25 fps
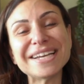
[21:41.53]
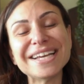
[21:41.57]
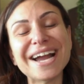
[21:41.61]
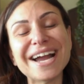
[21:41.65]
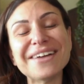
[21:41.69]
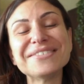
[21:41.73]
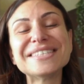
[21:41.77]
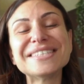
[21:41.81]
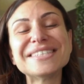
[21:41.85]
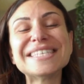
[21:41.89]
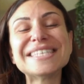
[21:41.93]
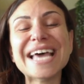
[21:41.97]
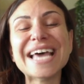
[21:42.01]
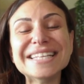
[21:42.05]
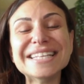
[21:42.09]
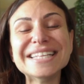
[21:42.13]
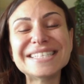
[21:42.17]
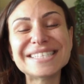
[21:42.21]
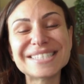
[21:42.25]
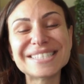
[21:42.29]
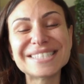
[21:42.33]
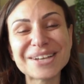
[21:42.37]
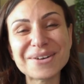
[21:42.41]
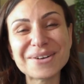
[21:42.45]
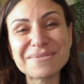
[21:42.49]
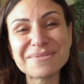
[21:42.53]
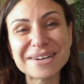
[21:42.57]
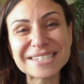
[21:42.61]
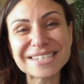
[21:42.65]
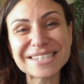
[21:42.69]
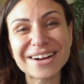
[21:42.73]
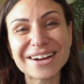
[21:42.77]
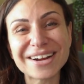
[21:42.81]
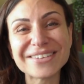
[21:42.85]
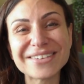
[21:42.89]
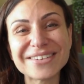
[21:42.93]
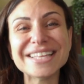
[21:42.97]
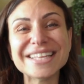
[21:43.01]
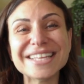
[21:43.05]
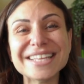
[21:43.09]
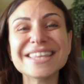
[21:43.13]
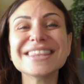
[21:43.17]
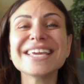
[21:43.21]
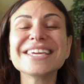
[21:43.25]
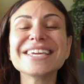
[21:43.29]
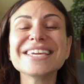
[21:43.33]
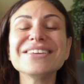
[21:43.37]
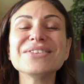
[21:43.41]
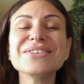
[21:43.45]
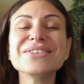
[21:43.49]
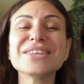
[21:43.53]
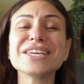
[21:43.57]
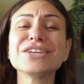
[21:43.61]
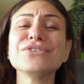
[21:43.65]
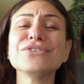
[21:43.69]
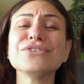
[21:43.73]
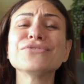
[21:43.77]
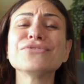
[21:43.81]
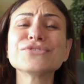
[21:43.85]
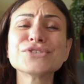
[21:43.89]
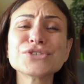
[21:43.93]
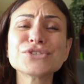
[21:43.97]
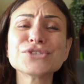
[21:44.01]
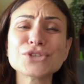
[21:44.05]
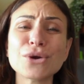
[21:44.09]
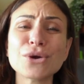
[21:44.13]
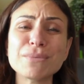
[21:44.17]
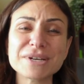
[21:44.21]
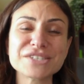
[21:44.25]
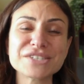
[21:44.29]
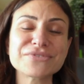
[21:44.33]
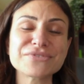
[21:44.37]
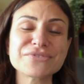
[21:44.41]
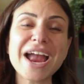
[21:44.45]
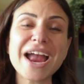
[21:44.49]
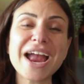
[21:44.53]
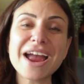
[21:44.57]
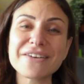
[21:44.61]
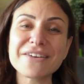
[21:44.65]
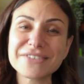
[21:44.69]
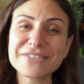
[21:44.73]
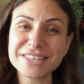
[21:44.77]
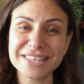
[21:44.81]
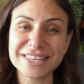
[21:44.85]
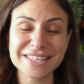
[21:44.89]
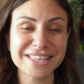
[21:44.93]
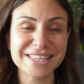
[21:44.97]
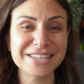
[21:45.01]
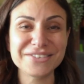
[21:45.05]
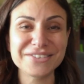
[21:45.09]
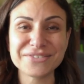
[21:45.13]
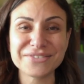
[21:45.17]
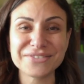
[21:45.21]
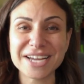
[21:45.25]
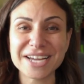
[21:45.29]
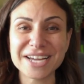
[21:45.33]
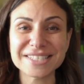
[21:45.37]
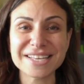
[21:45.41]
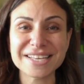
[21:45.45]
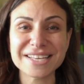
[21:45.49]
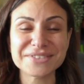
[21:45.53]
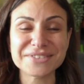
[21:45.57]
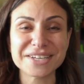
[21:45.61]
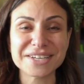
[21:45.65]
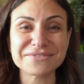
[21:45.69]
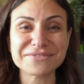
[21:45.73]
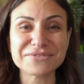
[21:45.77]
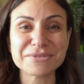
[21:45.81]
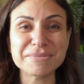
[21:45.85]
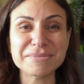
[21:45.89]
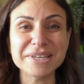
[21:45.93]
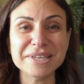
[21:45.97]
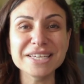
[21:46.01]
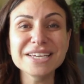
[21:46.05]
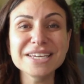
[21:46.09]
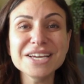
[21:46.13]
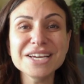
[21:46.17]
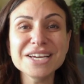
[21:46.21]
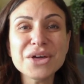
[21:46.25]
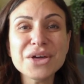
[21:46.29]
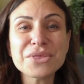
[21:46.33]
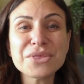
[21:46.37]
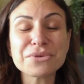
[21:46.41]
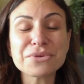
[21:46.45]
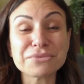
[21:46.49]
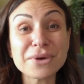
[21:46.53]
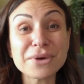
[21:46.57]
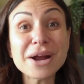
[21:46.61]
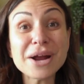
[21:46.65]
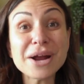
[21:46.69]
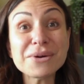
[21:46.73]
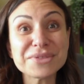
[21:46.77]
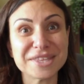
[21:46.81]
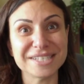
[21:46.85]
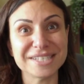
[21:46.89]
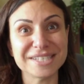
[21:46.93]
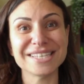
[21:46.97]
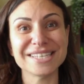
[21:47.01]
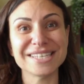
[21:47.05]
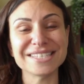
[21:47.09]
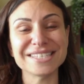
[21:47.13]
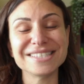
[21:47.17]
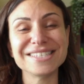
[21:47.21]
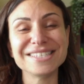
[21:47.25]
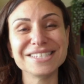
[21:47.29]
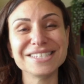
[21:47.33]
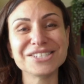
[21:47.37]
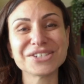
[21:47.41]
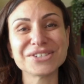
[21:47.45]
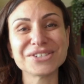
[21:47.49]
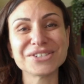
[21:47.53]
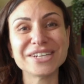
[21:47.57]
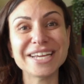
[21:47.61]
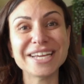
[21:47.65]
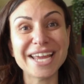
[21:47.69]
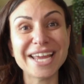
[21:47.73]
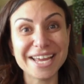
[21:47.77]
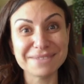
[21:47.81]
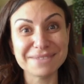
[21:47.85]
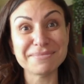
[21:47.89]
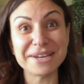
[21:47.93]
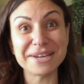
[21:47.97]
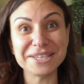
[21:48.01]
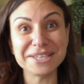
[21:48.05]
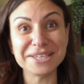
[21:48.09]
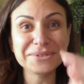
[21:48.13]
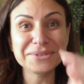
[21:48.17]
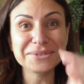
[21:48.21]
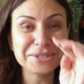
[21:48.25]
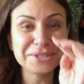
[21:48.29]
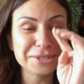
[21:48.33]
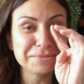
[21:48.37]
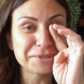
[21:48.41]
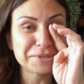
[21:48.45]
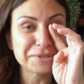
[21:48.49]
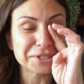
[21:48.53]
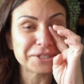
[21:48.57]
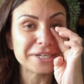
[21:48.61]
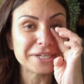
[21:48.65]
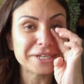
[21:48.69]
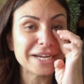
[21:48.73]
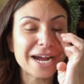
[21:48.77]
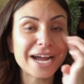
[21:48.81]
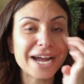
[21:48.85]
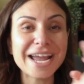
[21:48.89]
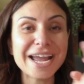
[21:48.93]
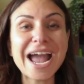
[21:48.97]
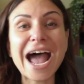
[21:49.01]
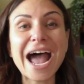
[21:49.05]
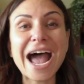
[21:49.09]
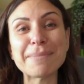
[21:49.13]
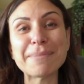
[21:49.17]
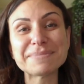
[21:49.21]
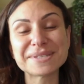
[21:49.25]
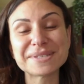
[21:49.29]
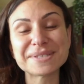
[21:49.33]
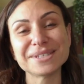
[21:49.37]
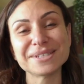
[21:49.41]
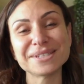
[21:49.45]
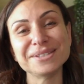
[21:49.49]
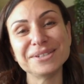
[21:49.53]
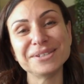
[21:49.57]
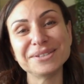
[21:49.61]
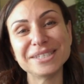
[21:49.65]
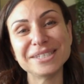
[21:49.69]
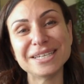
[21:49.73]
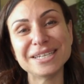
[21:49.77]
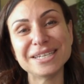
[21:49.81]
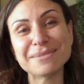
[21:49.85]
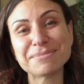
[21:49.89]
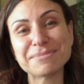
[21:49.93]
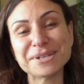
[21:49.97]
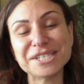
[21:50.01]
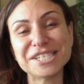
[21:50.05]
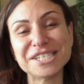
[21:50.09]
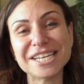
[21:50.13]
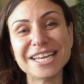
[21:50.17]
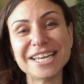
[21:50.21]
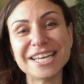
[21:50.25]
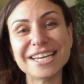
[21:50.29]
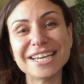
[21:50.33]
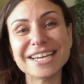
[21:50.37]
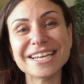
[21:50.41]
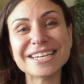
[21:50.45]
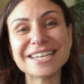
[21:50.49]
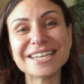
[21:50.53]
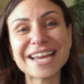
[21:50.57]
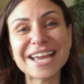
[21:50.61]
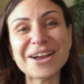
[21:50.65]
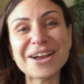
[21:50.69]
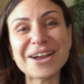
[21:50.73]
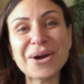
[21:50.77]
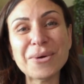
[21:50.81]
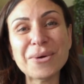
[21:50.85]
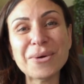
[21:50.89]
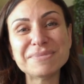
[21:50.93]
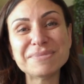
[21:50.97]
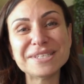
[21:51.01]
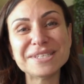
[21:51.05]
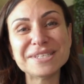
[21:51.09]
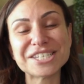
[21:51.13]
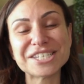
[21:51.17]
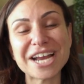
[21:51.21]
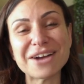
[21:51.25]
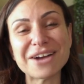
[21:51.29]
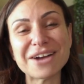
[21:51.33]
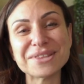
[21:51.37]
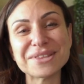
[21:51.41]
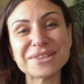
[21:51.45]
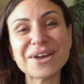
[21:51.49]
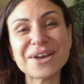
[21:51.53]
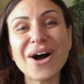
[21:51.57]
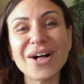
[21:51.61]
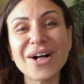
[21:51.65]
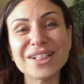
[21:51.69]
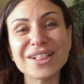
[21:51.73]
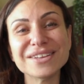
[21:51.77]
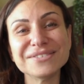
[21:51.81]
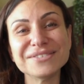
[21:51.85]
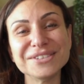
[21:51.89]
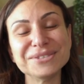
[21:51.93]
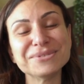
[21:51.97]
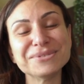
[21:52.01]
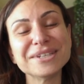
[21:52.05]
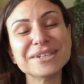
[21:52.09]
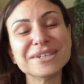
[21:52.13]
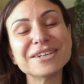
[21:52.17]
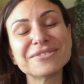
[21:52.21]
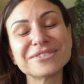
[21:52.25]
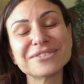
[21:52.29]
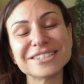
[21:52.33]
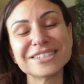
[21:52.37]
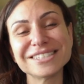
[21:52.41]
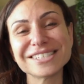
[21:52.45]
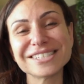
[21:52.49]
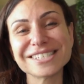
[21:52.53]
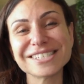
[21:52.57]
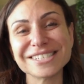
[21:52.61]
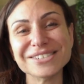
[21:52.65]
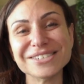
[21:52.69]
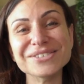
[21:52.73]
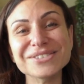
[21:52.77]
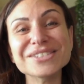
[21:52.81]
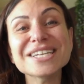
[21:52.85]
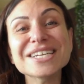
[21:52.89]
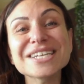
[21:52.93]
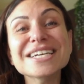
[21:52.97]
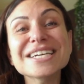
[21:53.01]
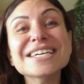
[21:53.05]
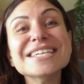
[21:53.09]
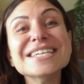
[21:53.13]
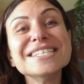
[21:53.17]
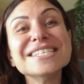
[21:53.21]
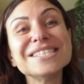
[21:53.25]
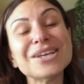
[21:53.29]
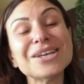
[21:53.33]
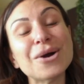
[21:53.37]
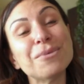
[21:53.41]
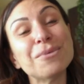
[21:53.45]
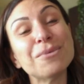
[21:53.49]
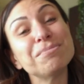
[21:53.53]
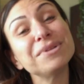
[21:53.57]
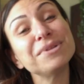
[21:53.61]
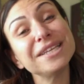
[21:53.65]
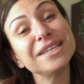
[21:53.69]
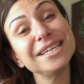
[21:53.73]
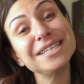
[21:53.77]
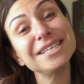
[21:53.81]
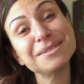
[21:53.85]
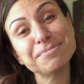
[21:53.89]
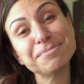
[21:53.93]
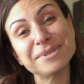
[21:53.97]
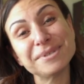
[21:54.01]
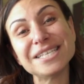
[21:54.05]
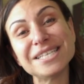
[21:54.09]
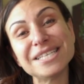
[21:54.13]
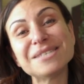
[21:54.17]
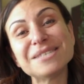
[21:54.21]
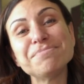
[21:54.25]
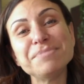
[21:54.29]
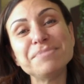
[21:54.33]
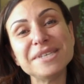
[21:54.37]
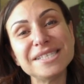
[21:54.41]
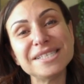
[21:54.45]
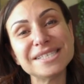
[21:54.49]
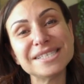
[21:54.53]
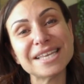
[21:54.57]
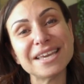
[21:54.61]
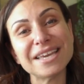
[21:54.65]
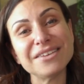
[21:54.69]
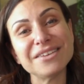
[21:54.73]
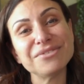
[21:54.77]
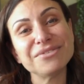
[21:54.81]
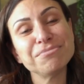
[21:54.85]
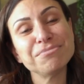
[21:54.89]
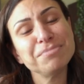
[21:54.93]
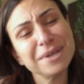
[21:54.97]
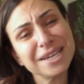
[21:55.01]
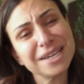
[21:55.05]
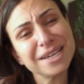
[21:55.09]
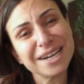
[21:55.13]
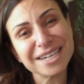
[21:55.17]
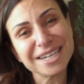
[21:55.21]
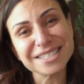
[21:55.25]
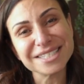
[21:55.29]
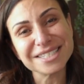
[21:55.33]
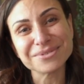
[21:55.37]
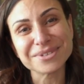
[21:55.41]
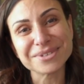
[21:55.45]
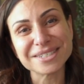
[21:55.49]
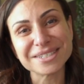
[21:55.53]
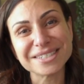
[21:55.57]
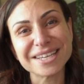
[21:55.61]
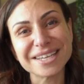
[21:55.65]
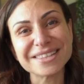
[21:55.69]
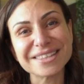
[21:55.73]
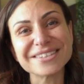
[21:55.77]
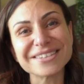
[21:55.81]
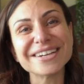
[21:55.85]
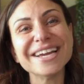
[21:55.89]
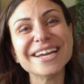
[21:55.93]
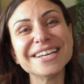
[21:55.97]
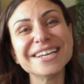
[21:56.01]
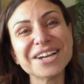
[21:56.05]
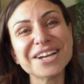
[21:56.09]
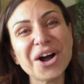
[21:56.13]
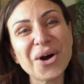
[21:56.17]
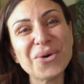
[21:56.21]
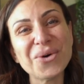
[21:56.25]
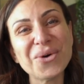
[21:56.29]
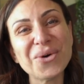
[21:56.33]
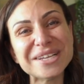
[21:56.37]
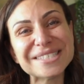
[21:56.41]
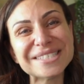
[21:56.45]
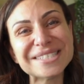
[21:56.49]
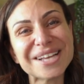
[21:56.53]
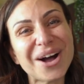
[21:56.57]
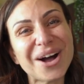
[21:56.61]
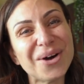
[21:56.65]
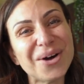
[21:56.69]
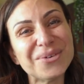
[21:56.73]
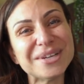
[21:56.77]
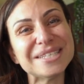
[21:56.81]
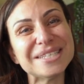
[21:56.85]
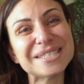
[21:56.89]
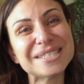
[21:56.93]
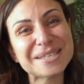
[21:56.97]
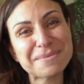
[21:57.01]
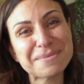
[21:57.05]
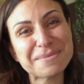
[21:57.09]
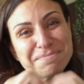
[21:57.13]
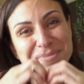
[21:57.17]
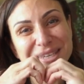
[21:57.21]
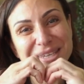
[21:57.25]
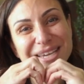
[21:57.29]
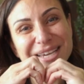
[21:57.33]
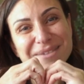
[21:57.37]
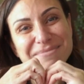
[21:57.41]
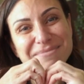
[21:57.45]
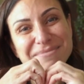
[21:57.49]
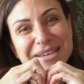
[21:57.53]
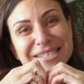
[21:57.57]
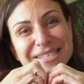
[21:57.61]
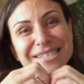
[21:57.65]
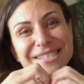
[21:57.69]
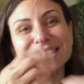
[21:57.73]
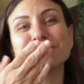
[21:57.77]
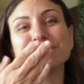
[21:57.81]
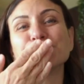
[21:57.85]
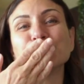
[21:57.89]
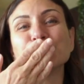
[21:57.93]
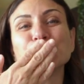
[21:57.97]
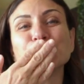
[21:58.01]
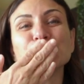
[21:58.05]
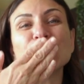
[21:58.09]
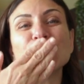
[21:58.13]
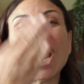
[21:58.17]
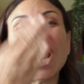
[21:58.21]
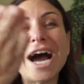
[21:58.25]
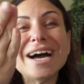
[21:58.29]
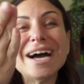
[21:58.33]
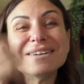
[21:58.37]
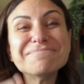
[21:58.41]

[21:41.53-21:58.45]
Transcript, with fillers: I've said so much already. Thank you, thank you so much for everything that you guys have done for me throughout this Scentsy journey and my YouTube journey. I absolutely appreciate it, and I hope to chat with all of you real, real soon. So, please, please be safe, be kind to one another, and always, always be amazing. Mwah!